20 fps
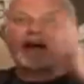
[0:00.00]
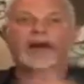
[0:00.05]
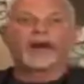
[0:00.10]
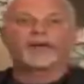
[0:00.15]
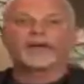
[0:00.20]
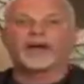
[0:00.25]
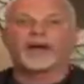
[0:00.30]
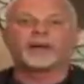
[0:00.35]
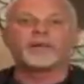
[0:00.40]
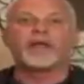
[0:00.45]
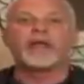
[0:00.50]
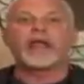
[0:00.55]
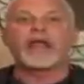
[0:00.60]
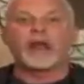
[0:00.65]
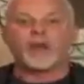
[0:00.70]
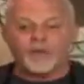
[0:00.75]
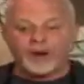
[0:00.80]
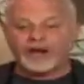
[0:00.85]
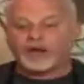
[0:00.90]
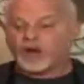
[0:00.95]
piled up,
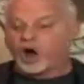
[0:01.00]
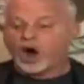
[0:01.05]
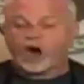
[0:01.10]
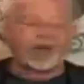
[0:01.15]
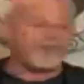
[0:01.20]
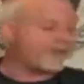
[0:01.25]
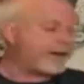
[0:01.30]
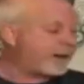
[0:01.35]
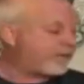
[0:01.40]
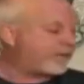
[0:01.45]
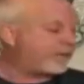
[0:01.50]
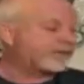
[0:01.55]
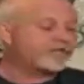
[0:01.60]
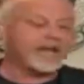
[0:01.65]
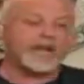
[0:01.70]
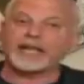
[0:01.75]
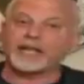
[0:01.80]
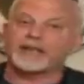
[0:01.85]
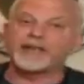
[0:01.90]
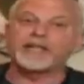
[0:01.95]
and we caught people
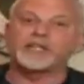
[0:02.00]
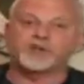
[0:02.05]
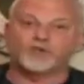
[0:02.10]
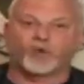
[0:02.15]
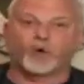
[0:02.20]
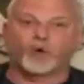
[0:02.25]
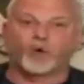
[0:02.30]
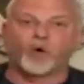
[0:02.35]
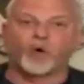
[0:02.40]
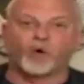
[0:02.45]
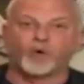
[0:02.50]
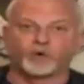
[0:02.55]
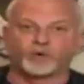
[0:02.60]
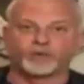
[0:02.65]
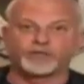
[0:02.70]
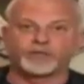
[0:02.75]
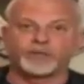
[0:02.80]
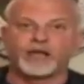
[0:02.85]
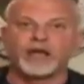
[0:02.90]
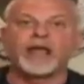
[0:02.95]
taking these
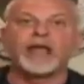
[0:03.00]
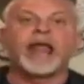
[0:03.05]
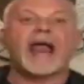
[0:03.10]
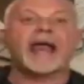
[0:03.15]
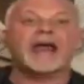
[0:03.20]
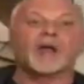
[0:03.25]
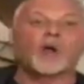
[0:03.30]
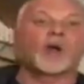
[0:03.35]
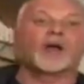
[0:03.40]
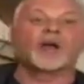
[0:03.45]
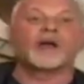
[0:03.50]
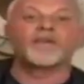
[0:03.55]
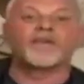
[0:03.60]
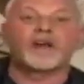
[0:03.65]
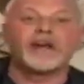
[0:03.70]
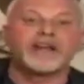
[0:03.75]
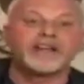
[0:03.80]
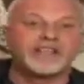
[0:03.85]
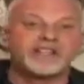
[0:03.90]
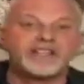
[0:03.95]
rolls and going over there
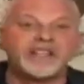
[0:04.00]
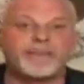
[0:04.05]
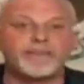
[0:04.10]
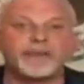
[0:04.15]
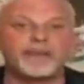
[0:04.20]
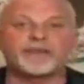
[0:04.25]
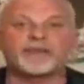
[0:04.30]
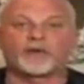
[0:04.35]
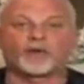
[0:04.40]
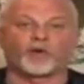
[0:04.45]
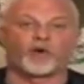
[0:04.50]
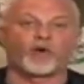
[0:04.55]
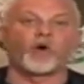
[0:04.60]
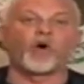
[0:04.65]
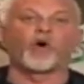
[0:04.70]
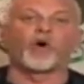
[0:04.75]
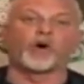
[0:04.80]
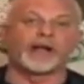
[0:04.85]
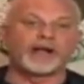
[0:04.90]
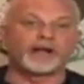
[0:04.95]
and dipping their
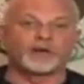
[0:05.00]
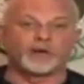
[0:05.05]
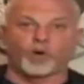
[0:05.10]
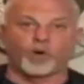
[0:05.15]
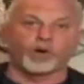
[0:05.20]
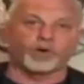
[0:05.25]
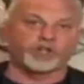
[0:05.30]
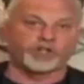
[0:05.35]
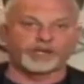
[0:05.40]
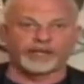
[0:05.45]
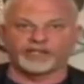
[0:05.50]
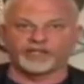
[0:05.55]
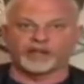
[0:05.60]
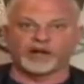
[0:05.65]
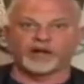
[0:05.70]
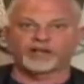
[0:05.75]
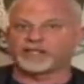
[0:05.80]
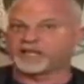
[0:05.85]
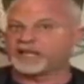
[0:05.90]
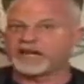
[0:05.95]
roll into our cheese
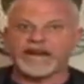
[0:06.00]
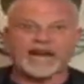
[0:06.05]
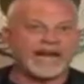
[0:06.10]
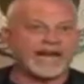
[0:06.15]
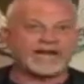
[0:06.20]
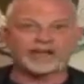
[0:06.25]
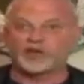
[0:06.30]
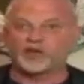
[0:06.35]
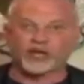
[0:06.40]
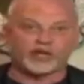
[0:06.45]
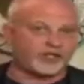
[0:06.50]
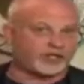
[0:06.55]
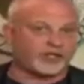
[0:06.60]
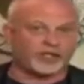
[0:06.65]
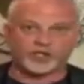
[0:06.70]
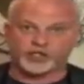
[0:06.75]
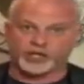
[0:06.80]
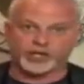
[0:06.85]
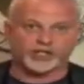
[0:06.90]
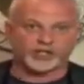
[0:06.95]
sauce and eating just the
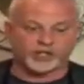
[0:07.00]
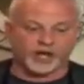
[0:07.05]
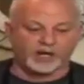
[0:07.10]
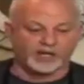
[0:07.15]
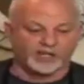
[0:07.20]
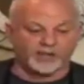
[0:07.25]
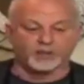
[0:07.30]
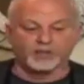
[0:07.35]
cheese sauce. It